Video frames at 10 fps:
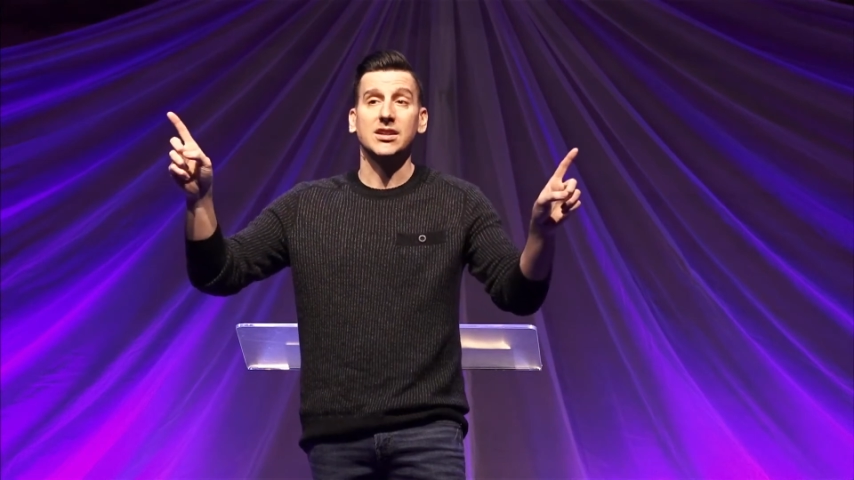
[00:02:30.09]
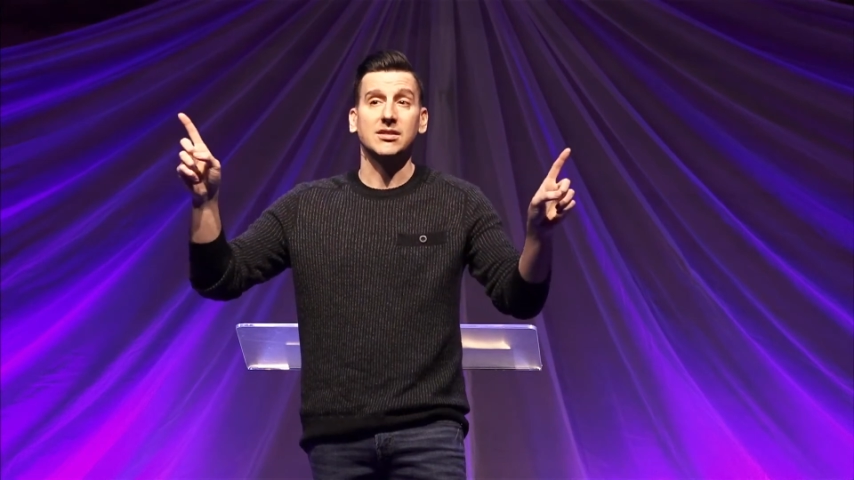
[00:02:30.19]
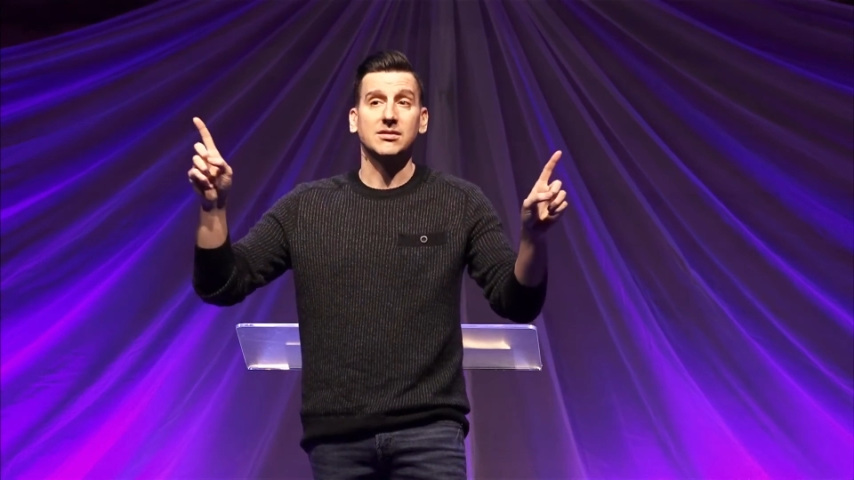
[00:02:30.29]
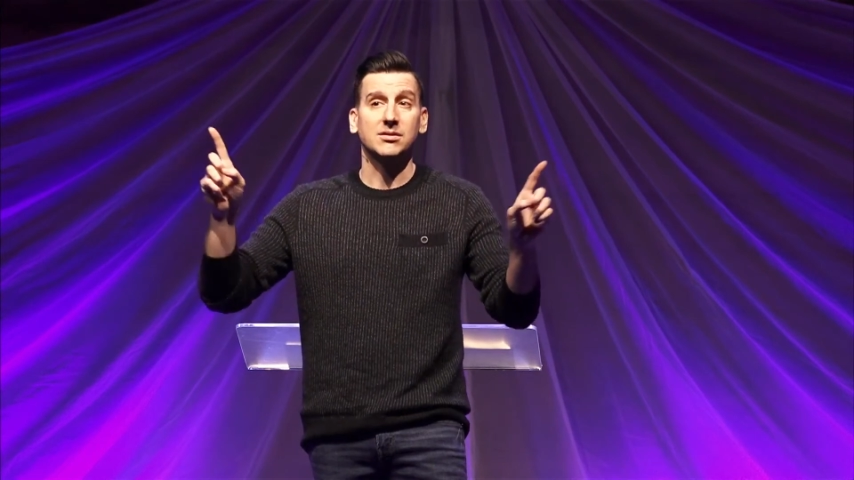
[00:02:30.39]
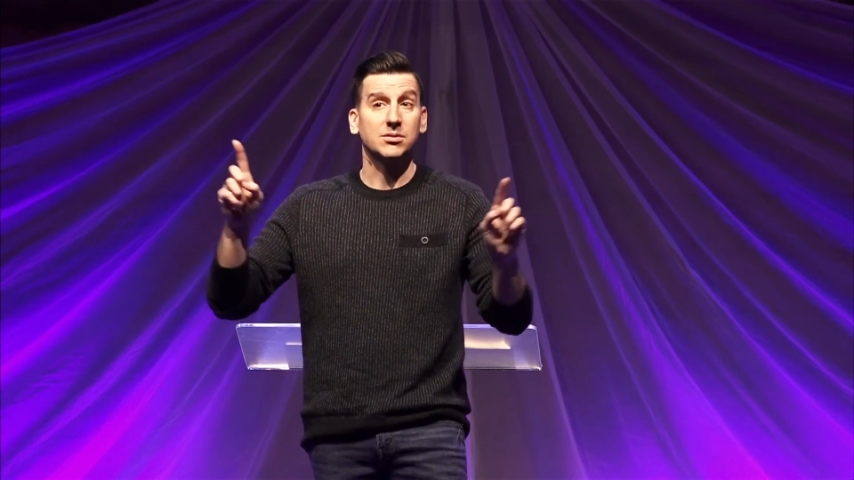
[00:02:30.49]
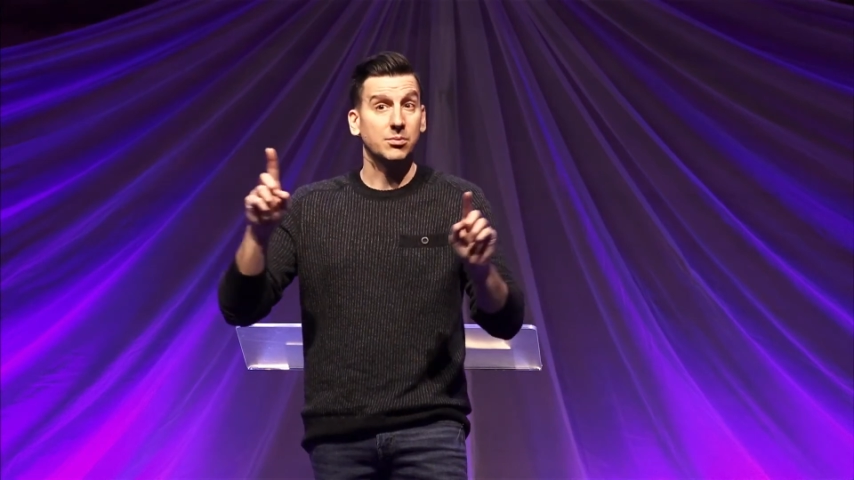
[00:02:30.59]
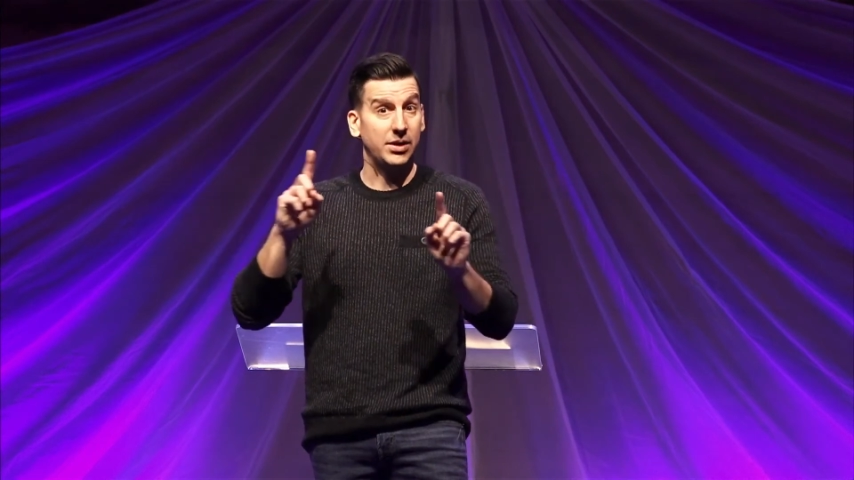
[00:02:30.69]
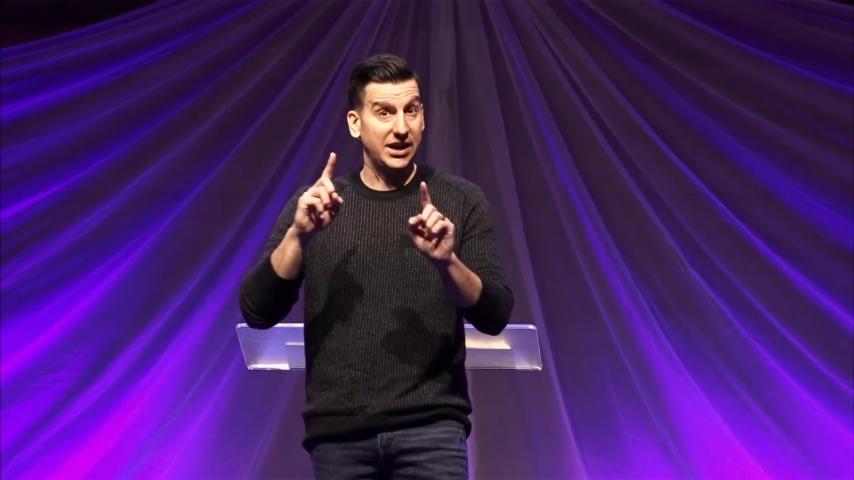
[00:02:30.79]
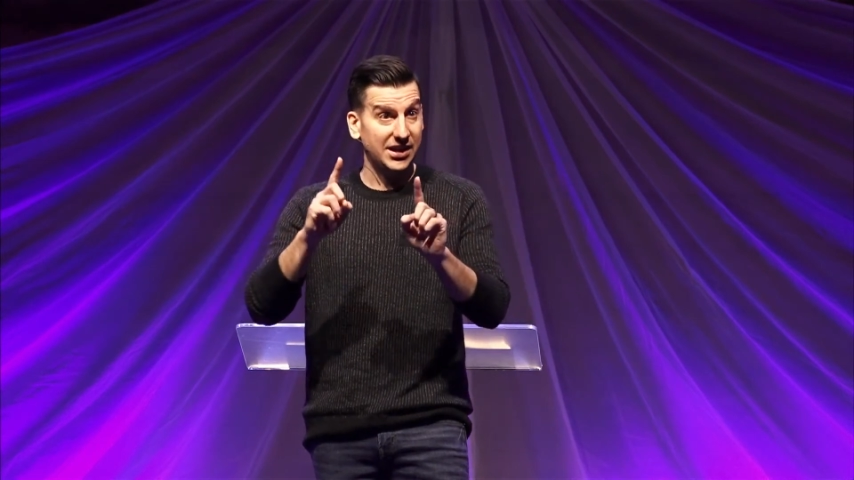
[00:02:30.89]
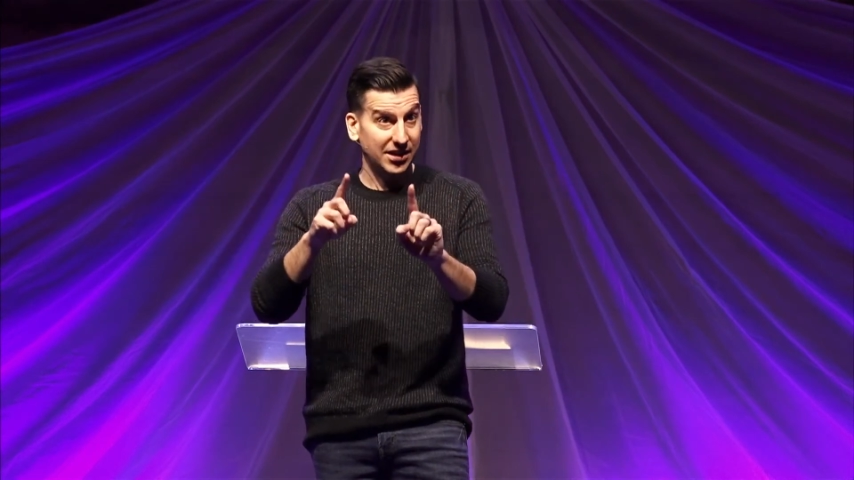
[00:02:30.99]
it, but
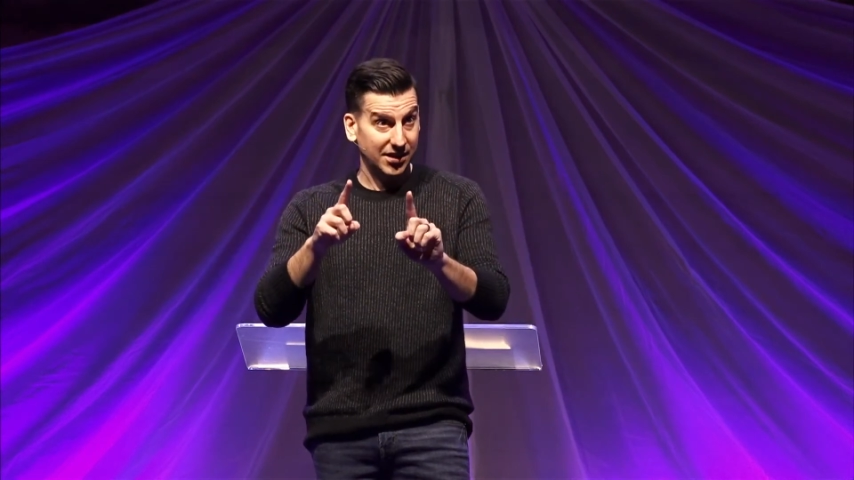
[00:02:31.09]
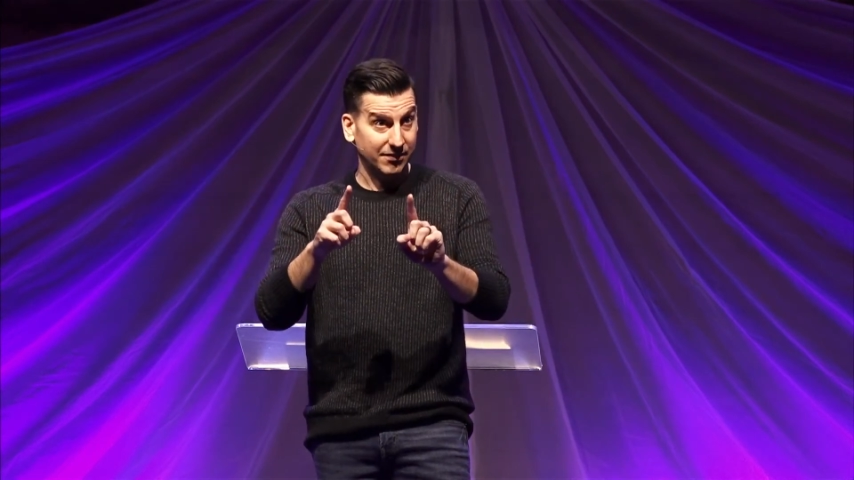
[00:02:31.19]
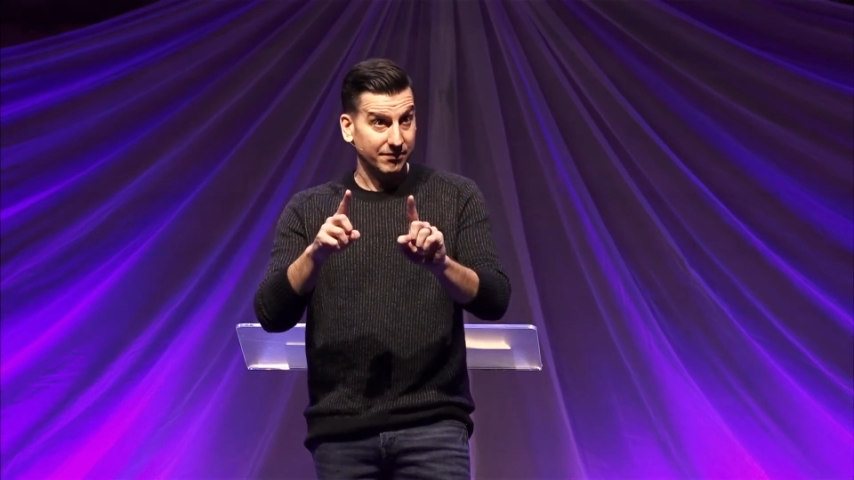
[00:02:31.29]
he did.